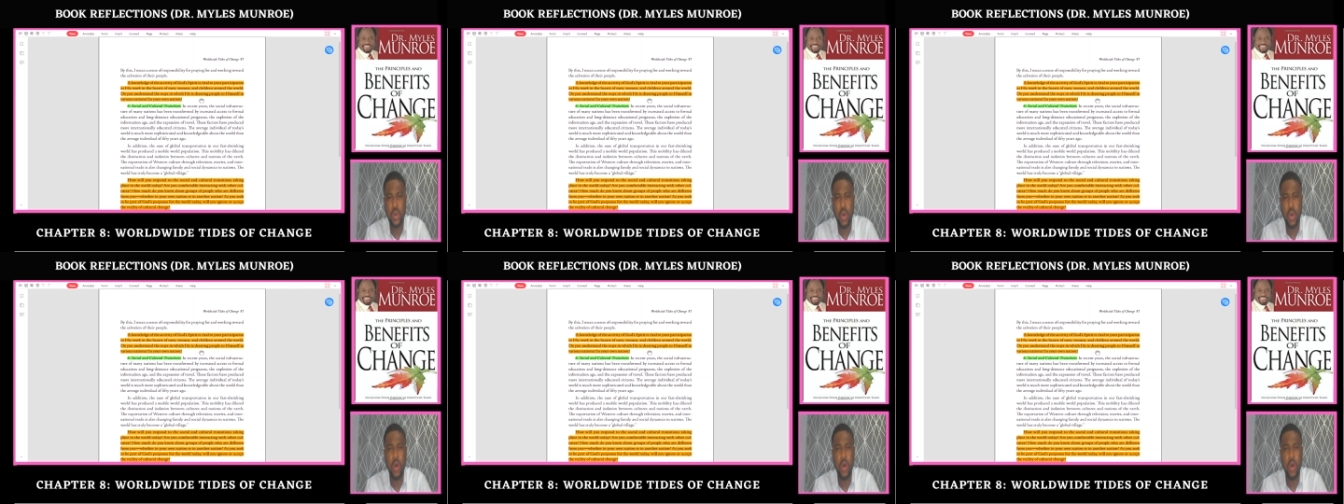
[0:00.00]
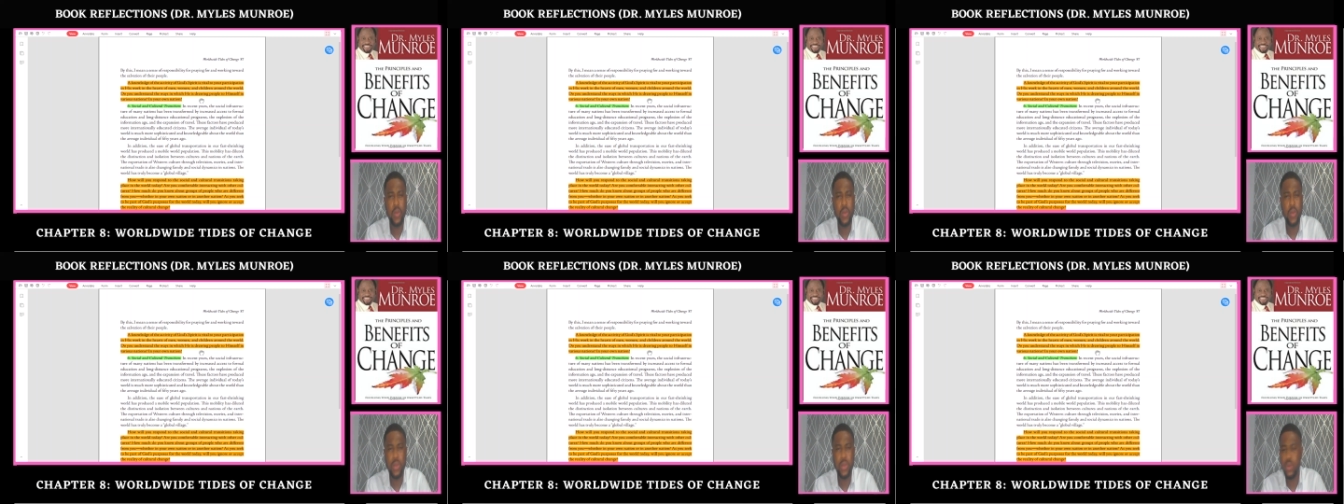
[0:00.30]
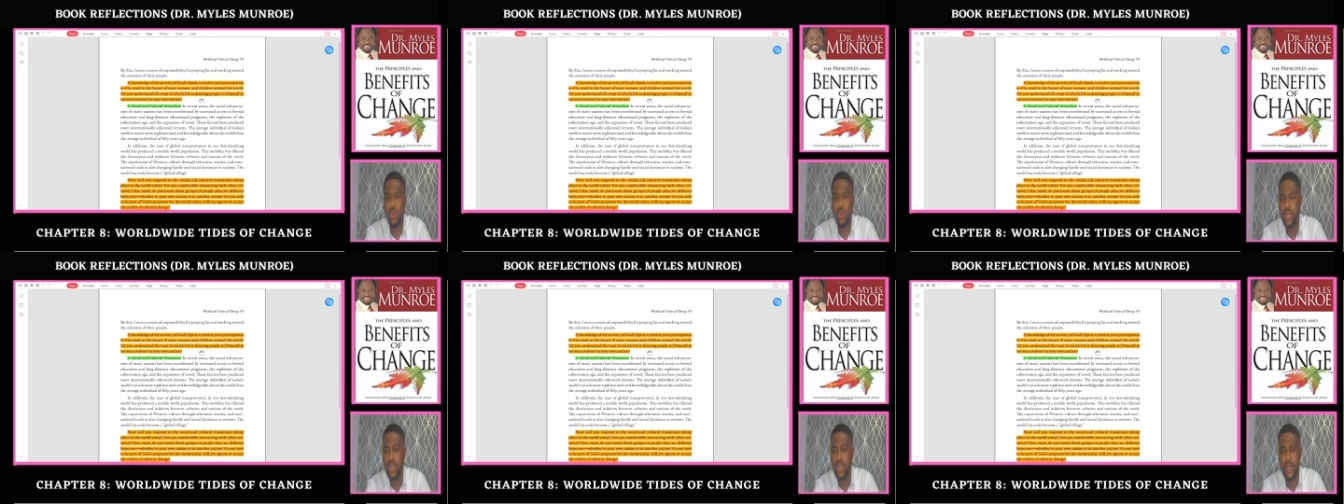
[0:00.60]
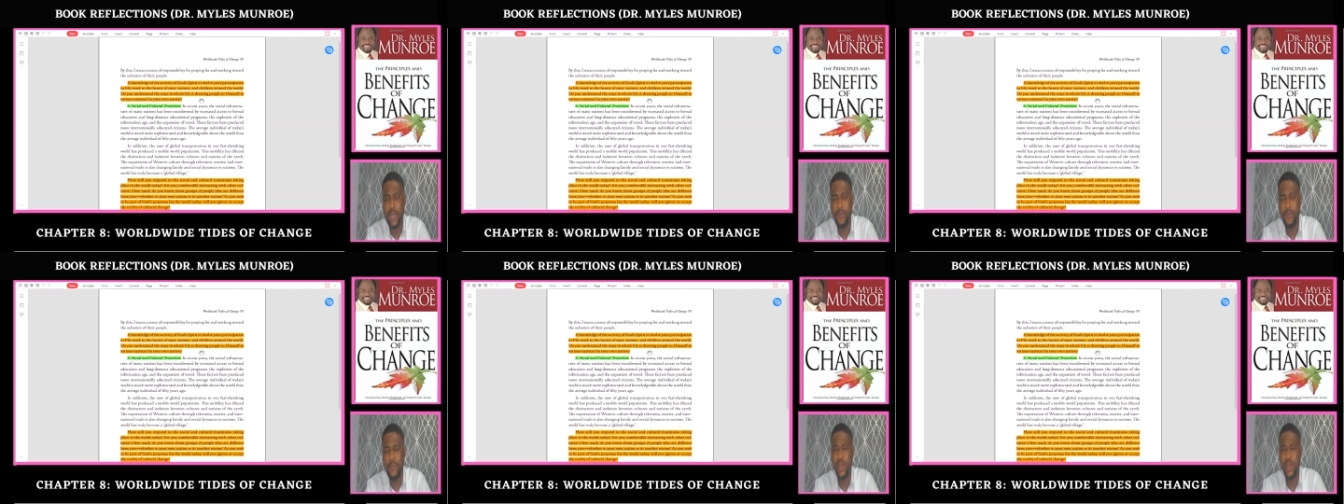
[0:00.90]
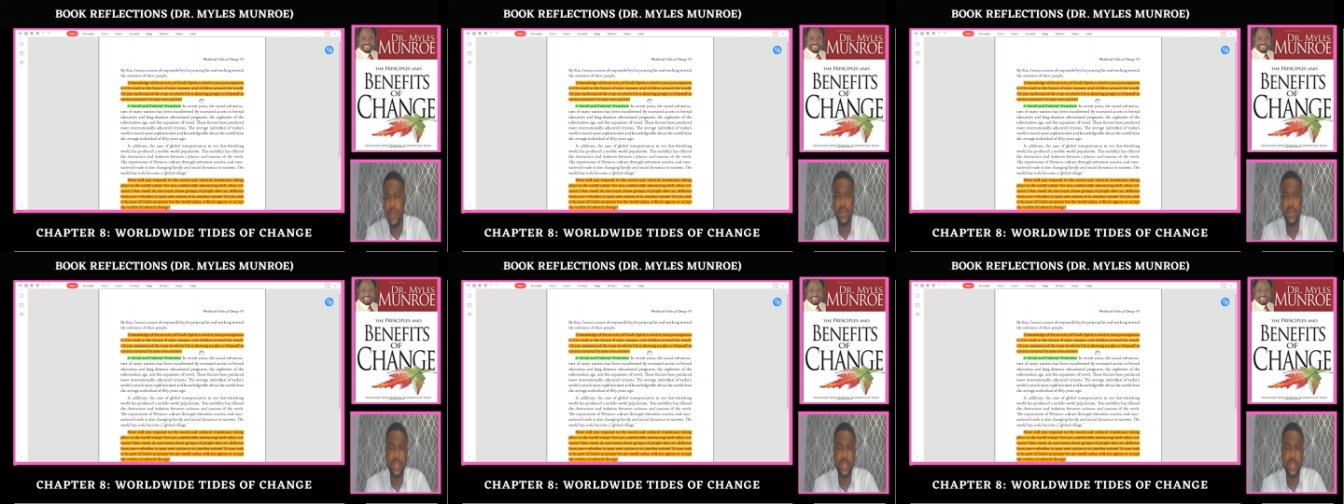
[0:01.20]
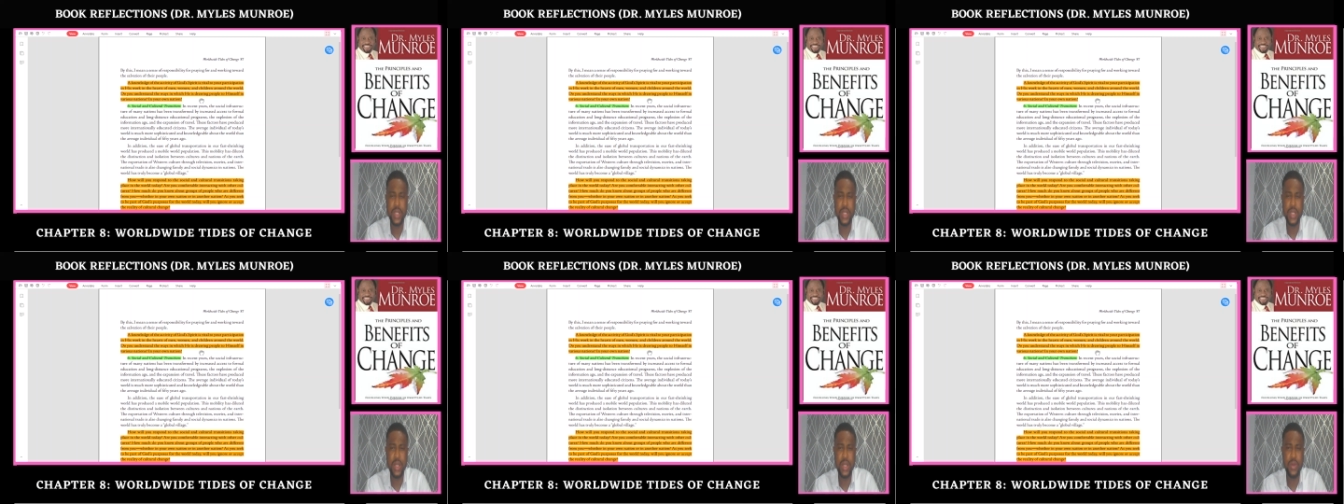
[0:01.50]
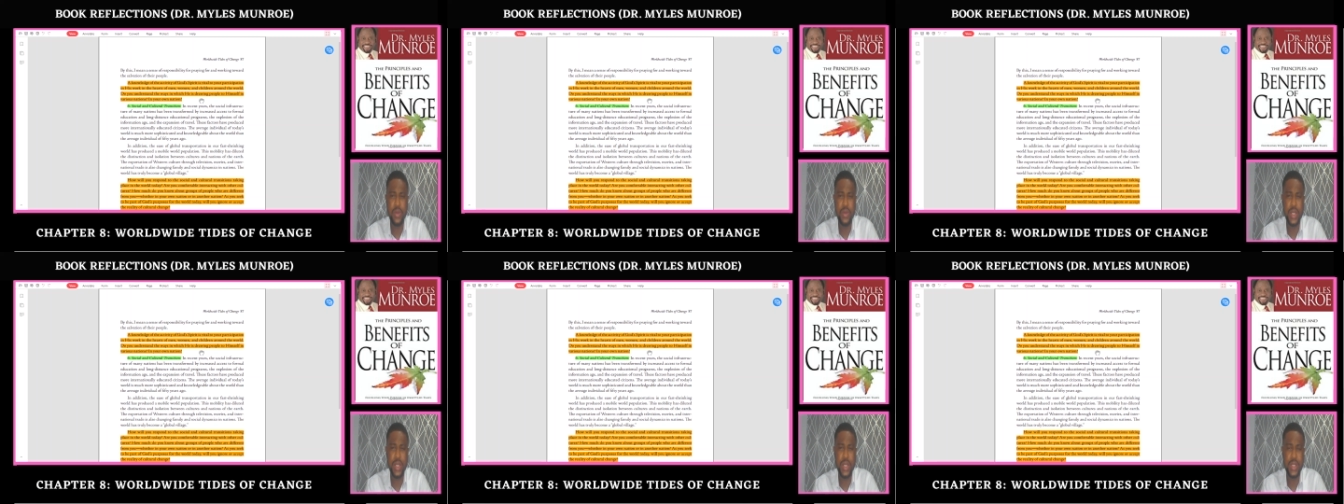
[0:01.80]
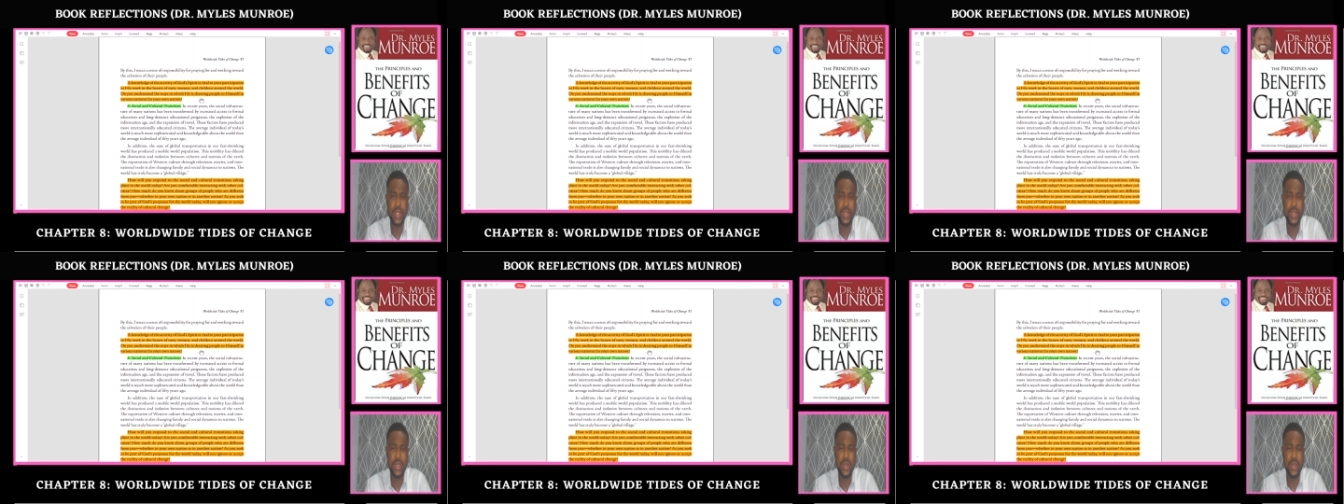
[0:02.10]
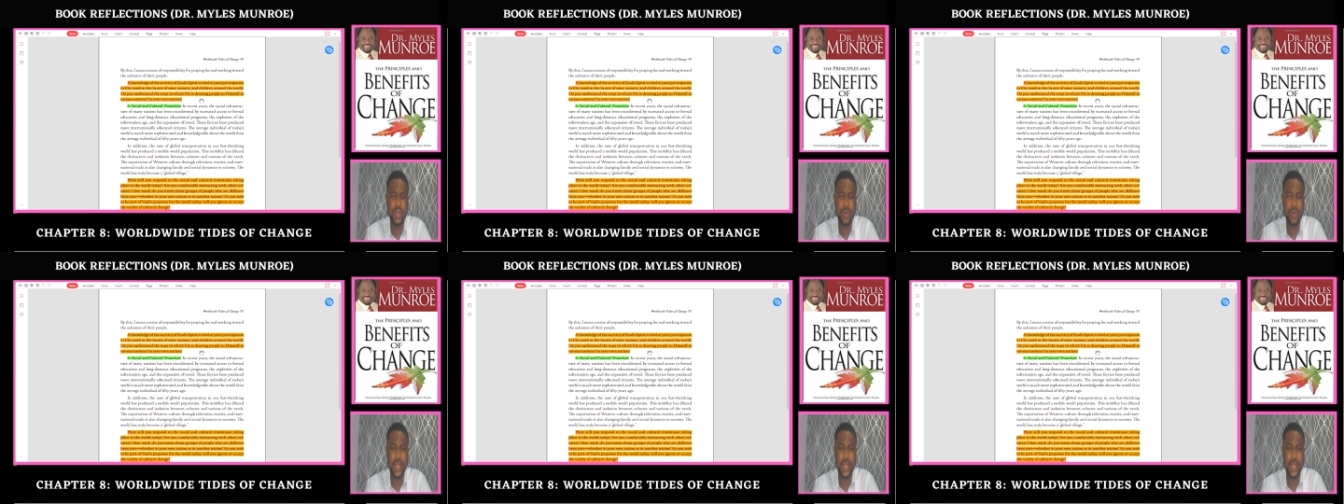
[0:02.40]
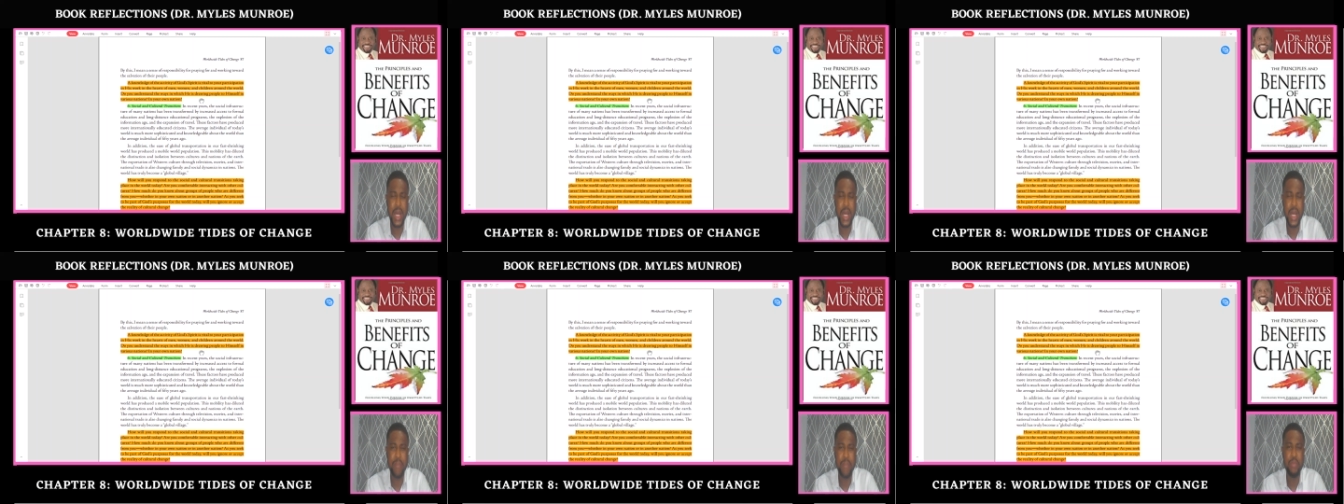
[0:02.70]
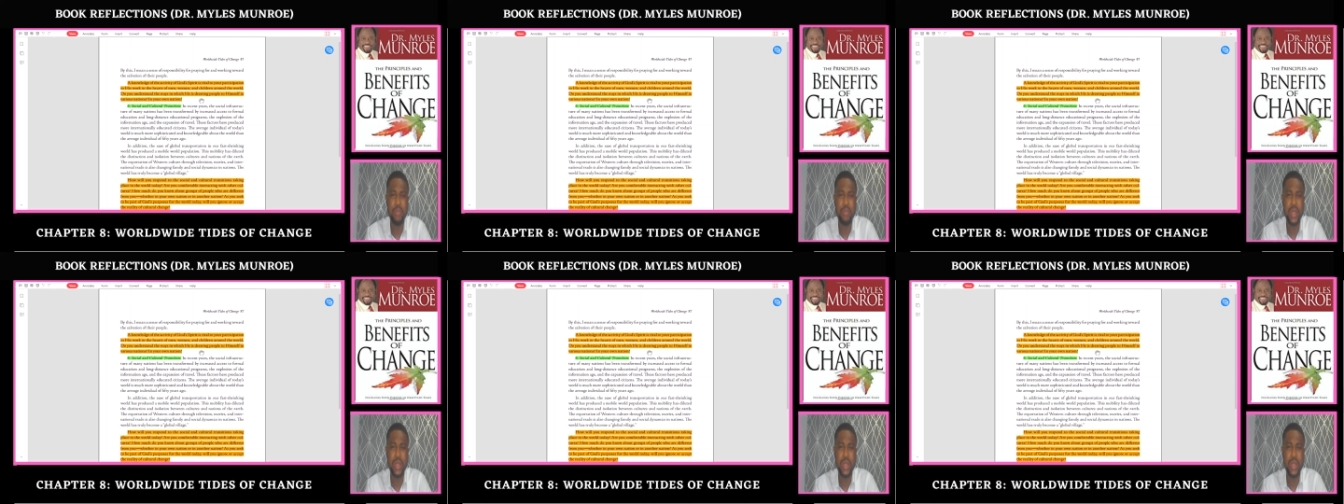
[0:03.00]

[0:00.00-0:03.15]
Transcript: God, through the various generations of time,